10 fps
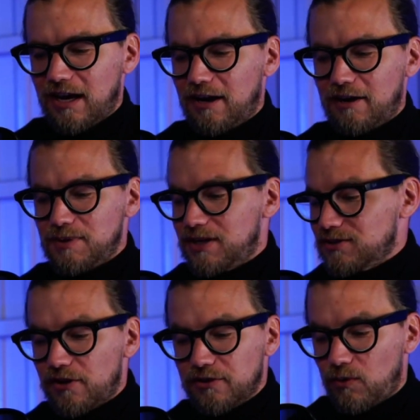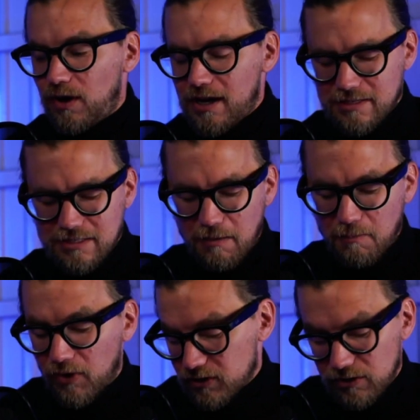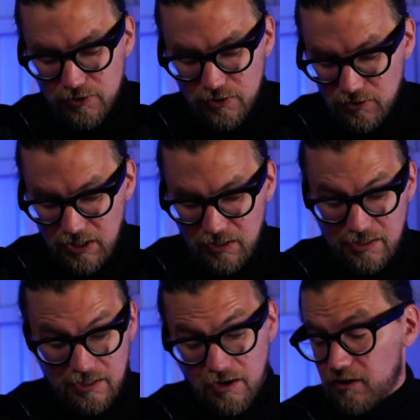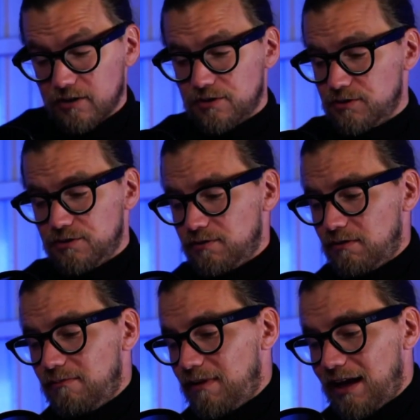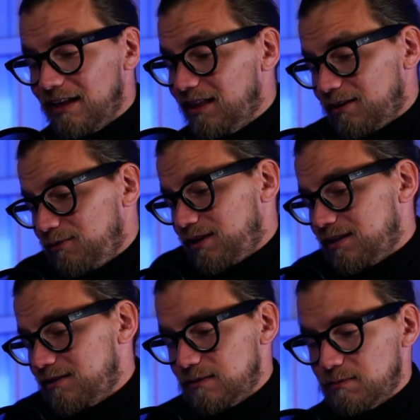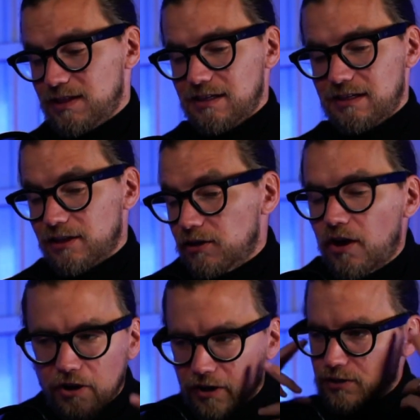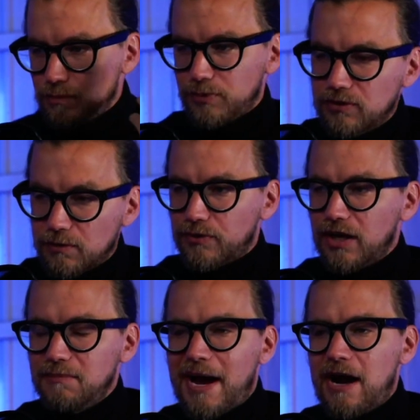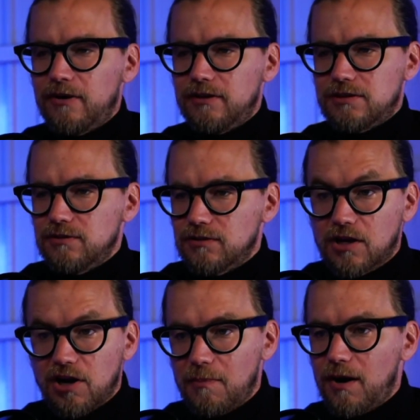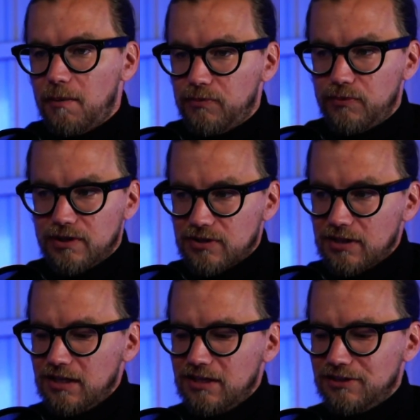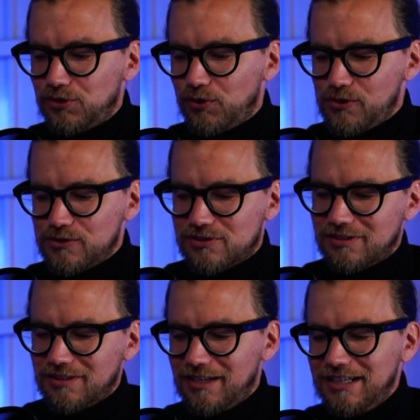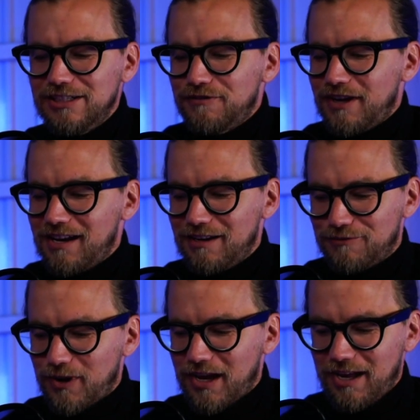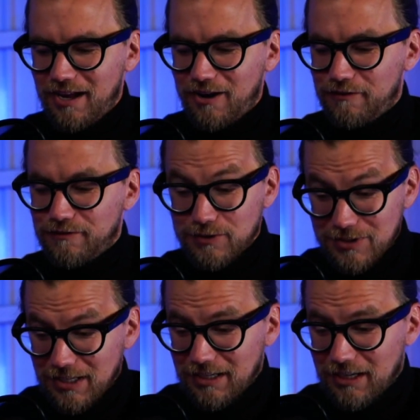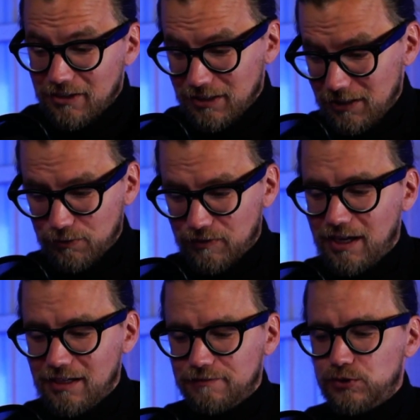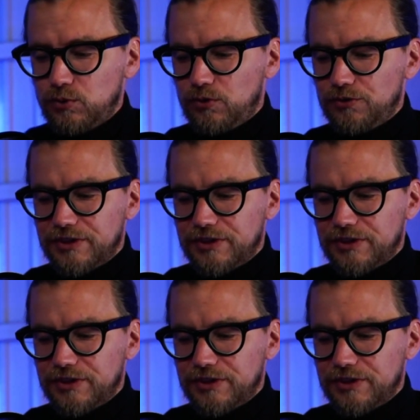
Because otherwise, most users they're not going to do anything with it. Basically, they're not going to put the brain power to come up with those innovative way of using an innovative tool.